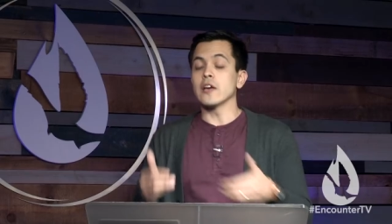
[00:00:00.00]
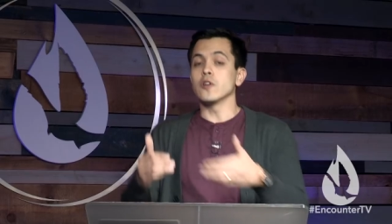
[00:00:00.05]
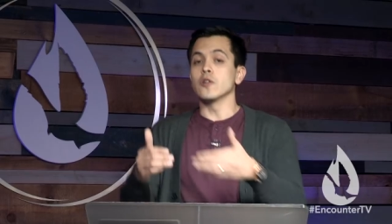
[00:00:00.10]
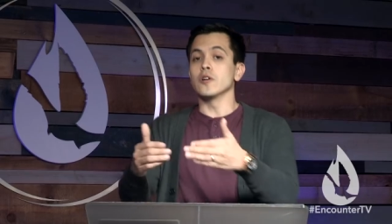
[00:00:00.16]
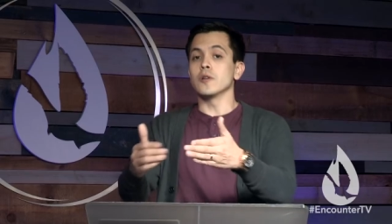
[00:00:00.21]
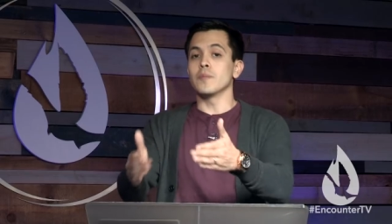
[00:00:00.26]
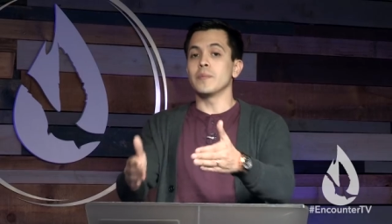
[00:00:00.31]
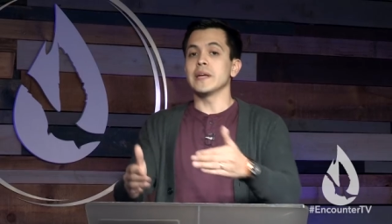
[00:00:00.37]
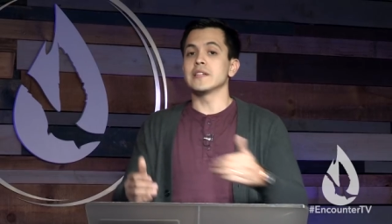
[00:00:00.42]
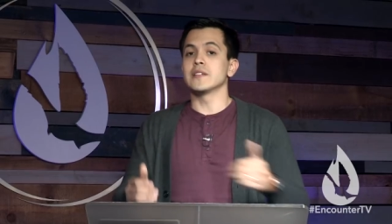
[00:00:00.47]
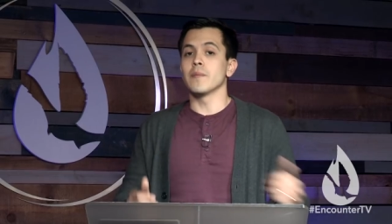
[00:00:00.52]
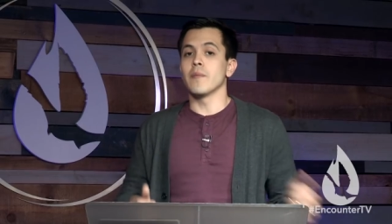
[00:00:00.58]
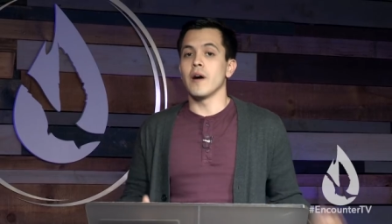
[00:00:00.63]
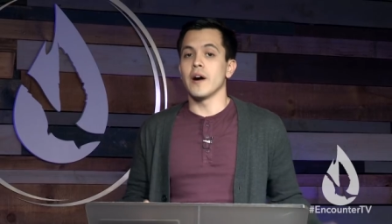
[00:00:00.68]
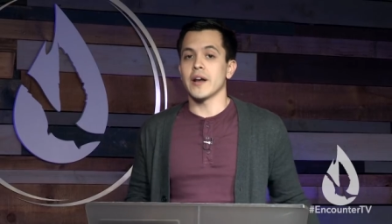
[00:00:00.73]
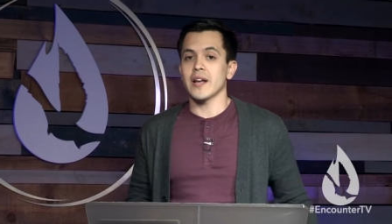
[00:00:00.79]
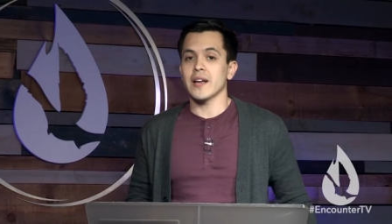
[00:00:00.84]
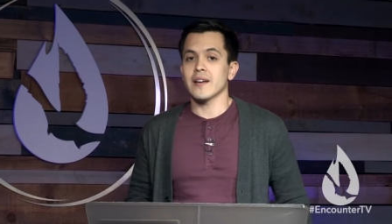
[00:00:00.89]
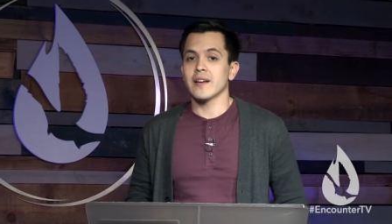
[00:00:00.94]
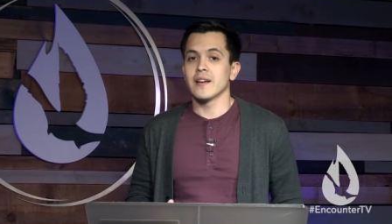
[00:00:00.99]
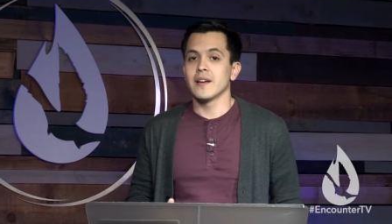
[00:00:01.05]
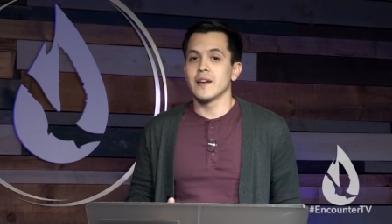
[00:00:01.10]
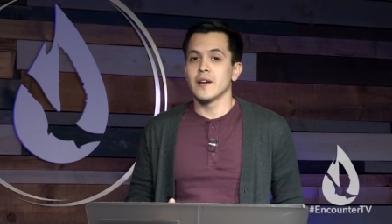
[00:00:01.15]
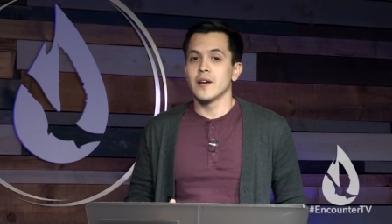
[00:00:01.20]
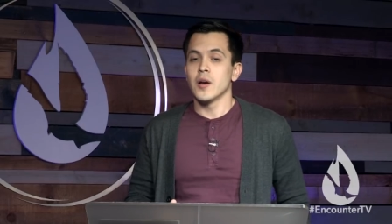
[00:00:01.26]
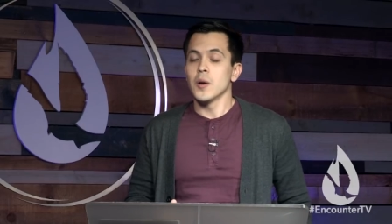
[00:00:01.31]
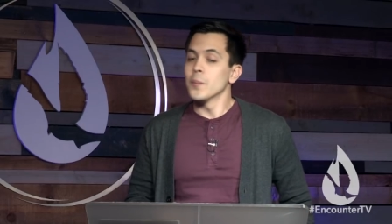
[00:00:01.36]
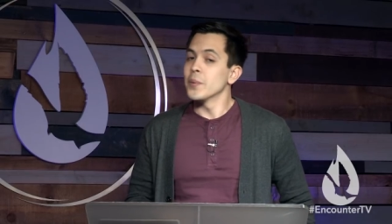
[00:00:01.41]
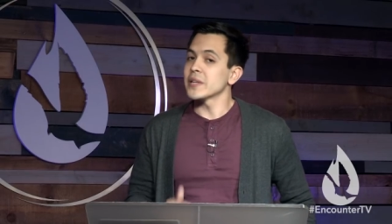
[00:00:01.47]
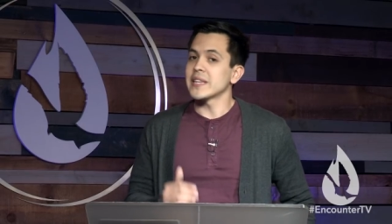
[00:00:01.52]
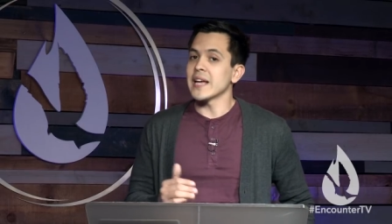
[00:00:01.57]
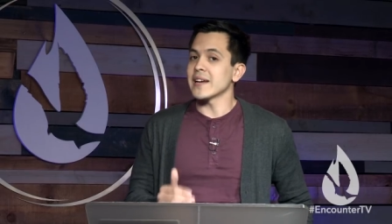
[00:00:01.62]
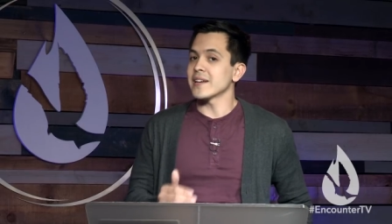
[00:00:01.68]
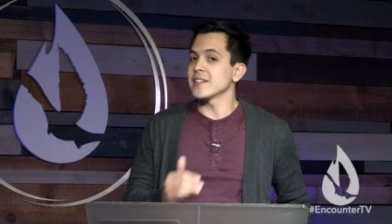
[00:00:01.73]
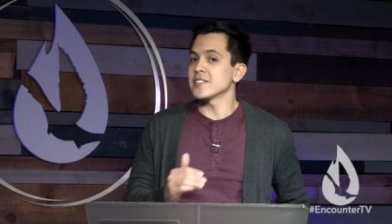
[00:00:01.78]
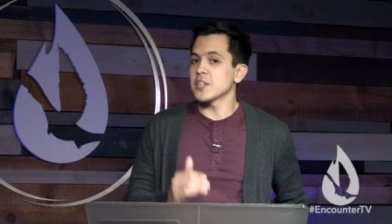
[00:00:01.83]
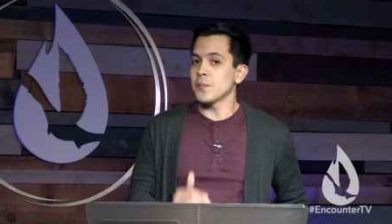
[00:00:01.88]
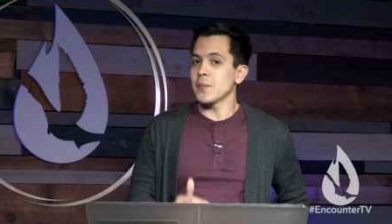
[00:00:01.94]
could be demonic but
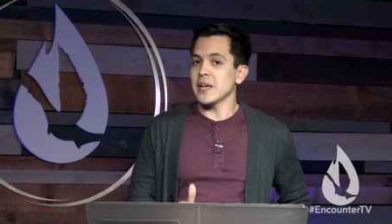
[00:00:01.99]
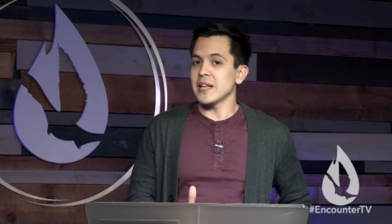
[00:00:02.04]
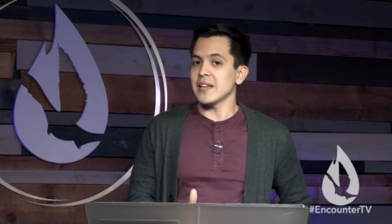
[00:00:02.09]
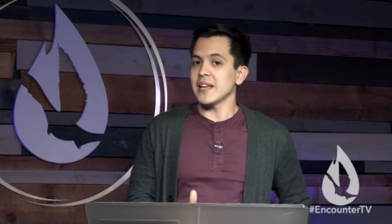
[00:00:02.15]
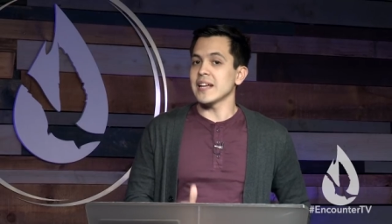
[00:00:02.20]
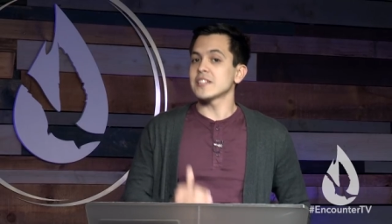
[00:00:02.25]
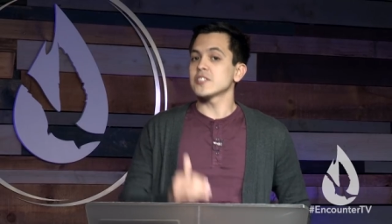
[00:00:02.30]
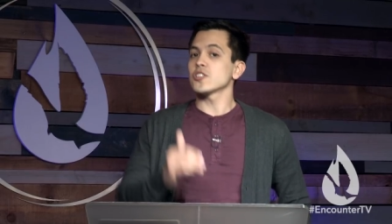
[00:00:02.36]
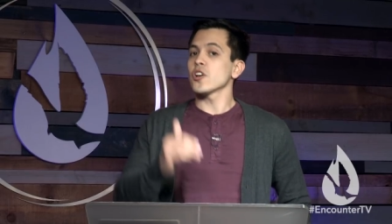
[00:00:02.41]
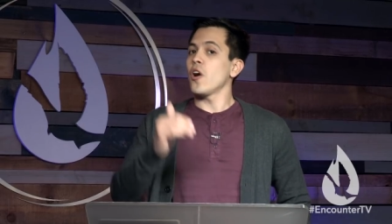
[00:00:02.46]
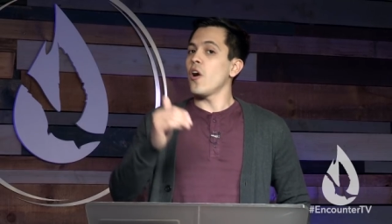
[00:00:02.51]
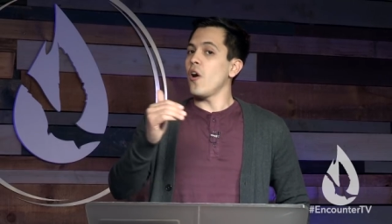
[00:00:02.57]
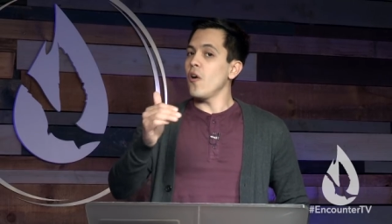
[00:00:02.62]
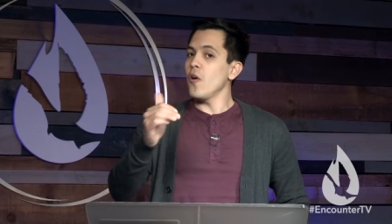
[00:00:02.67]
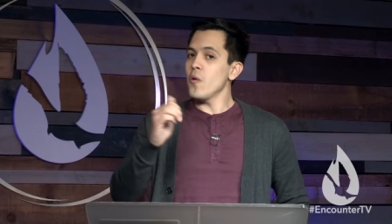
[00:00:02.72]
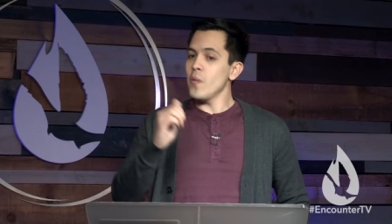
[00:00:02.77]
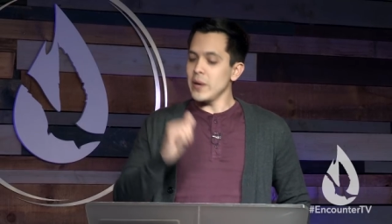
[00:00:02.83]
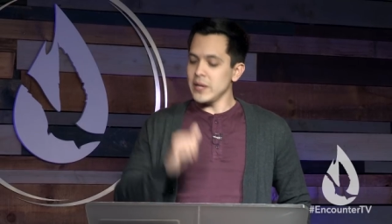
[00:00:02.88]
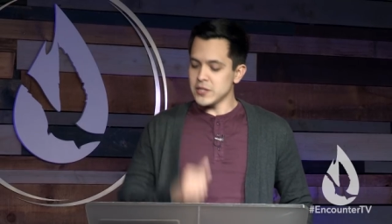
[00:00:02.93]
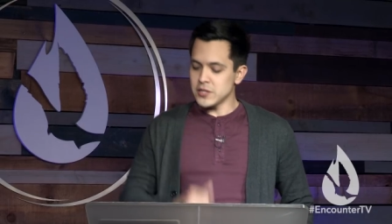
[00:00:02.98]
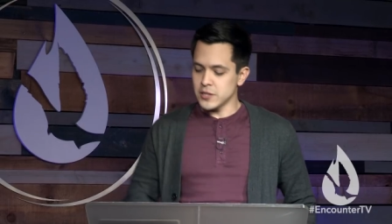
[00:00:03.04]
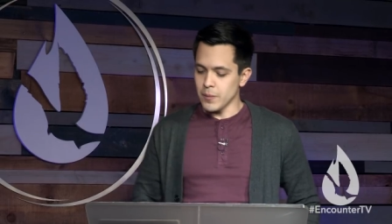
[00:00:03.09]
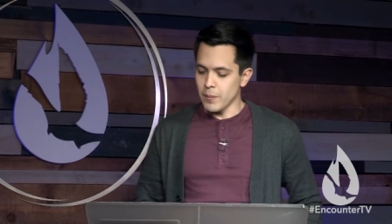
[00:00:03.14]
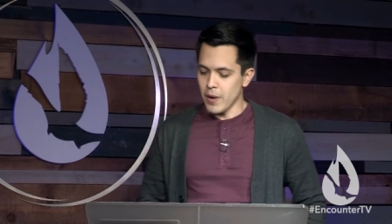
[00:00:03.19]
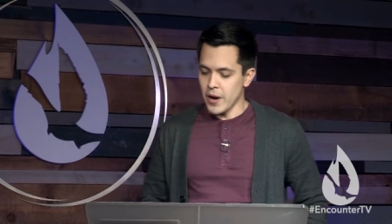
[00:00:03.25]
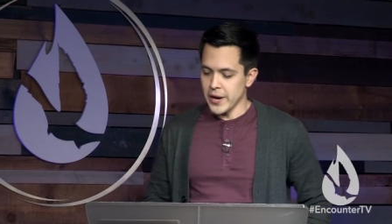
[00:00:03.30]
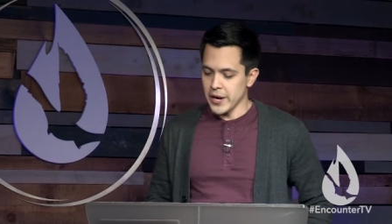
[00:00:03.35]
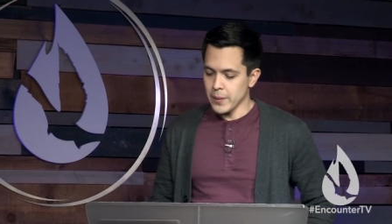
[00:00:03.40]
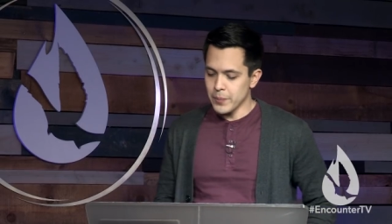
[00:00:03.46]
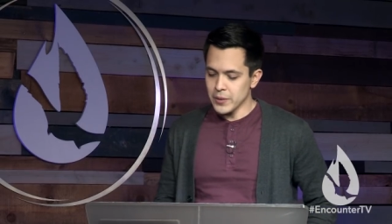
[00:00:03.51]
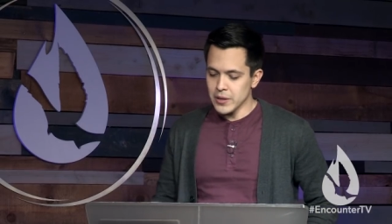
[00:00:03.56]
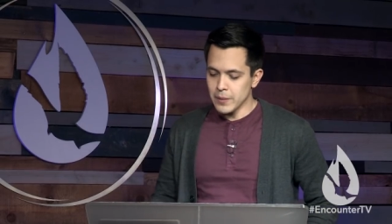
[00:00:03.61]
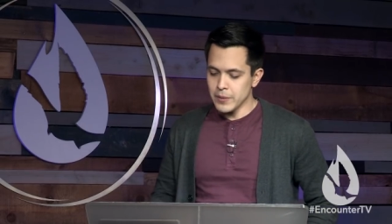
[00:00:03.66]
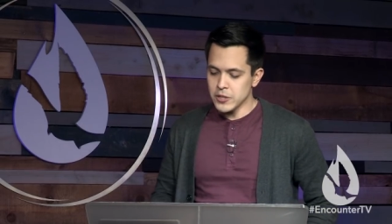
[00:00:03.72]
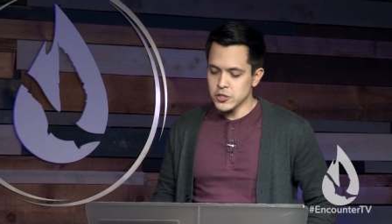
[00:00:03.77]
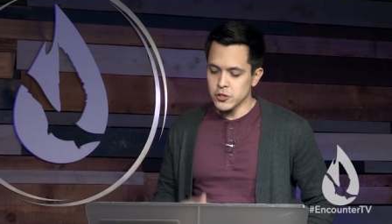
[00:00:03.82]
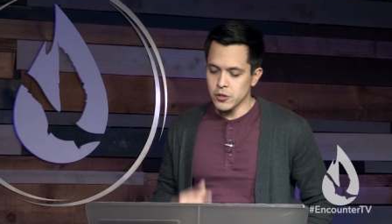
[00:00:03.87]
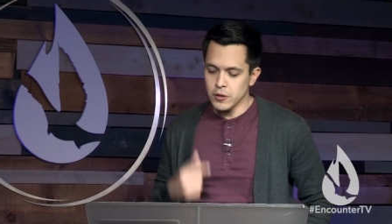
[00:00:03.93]
that doesn't mean it's always demonic. But let
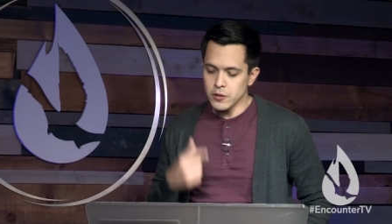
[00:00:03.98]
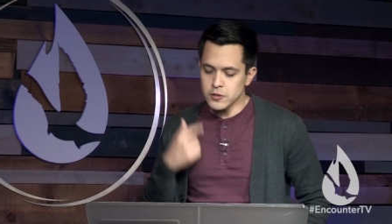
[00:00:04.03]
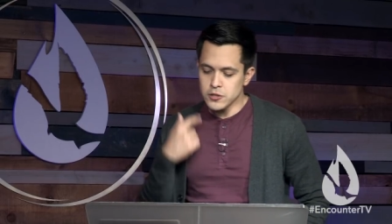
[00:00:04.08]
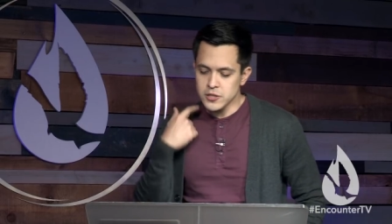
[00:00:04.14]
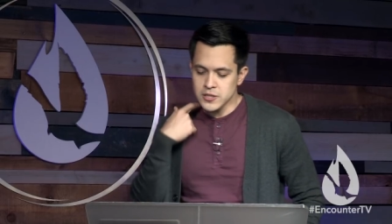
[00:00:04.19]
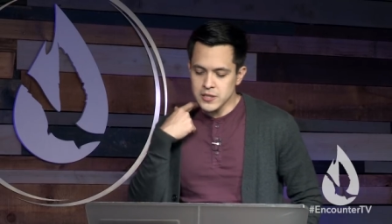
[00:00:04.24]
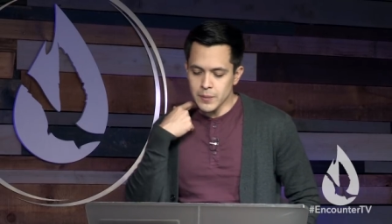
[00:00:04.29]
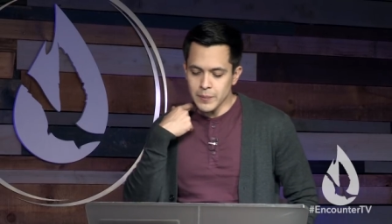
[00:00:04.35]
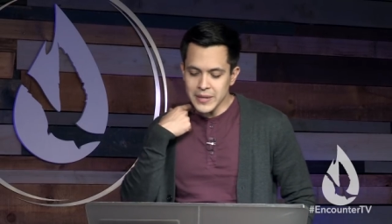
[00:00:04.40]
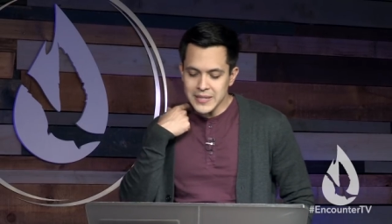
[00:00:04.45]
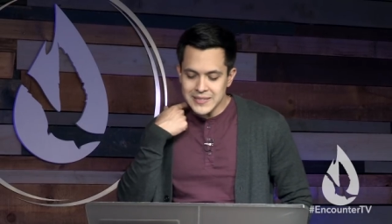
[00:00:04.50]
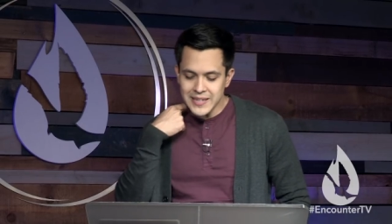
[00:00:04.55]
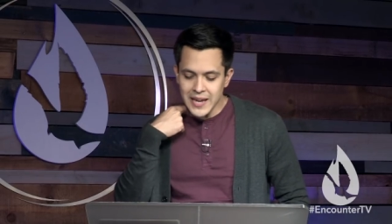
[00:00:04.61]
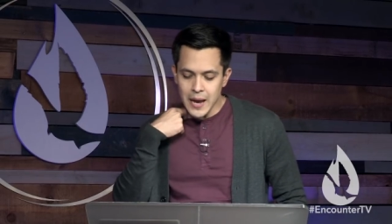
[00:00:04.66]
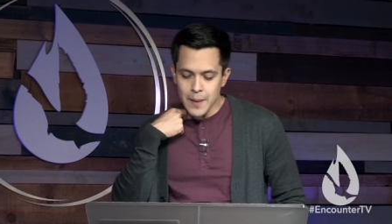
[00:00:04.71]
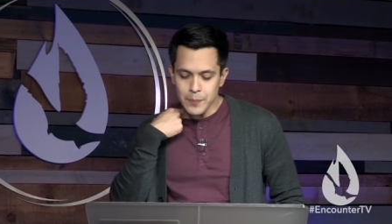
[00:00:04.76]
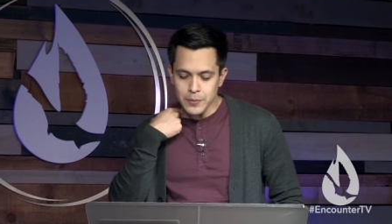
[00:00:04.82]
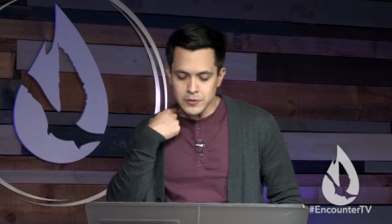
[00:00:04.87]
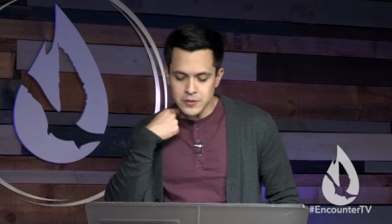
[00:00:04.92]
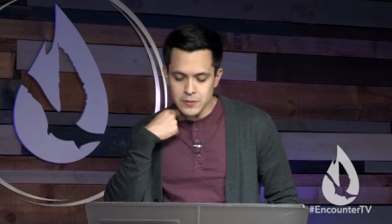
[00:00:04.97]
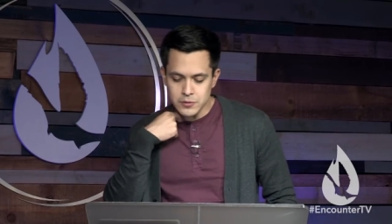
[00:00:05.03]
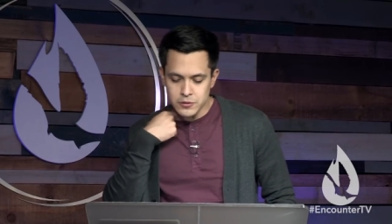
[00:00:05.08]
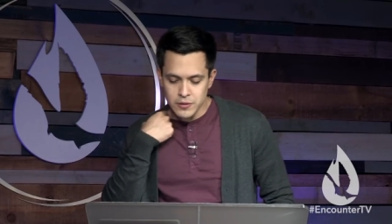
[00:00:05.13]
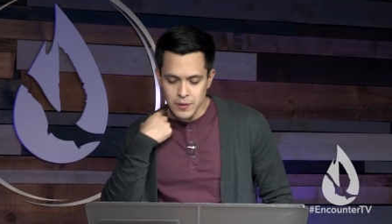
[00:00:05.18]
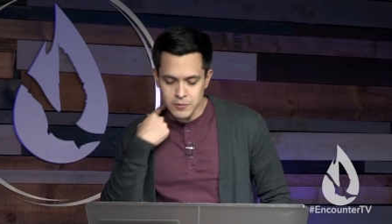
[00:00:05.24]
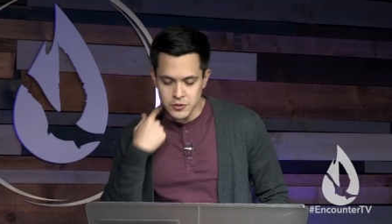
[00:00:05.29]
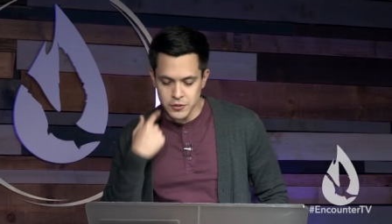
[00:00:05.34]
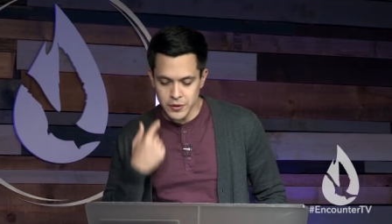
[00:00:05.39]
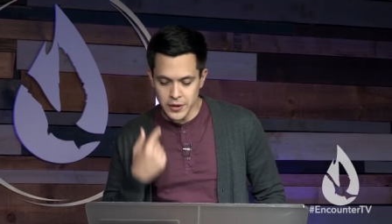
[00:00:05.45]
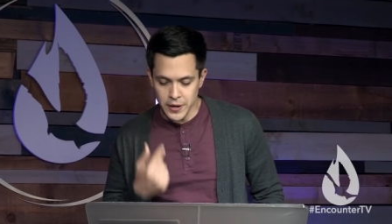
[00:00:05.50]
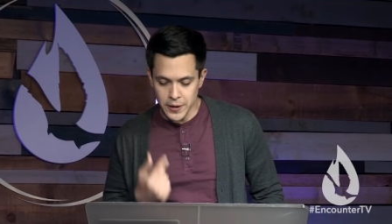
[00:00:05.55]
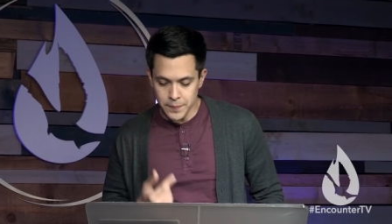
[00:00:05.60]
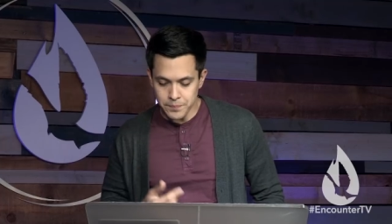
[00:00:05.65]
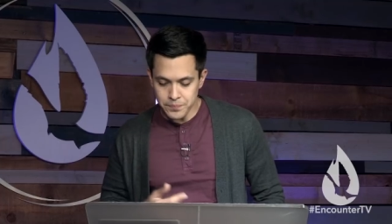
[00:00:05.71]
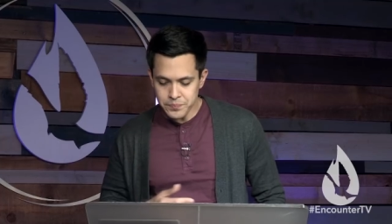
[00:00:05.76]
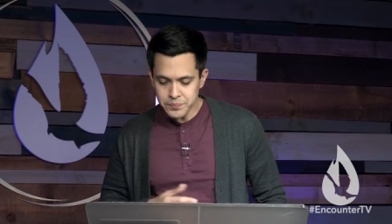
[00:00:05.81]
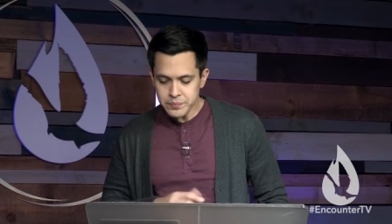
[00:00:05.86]
me show you just some examples of scripture here.